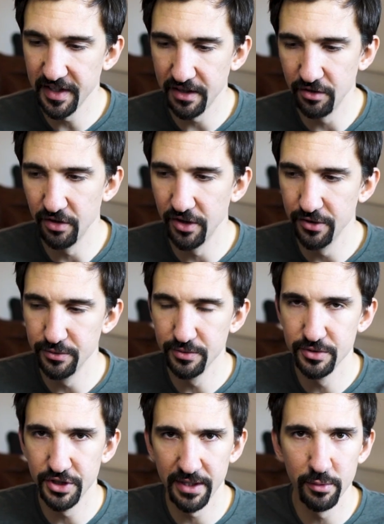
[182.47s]
you that although
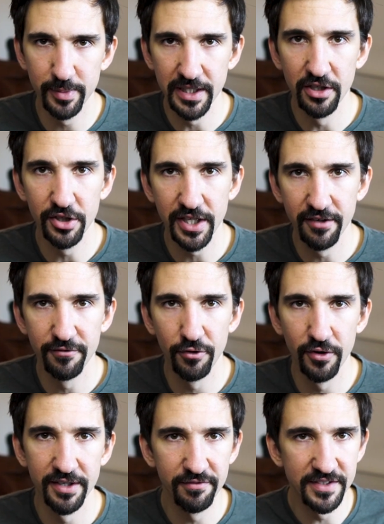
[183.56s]
Xiao will be looking
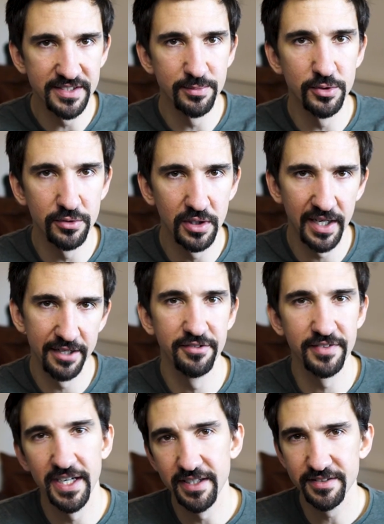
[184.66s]
for an invisible cloud
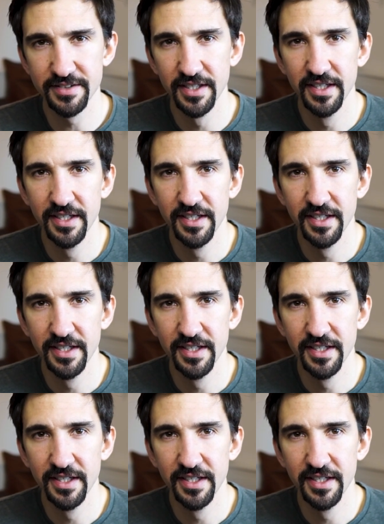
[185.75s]
of gas,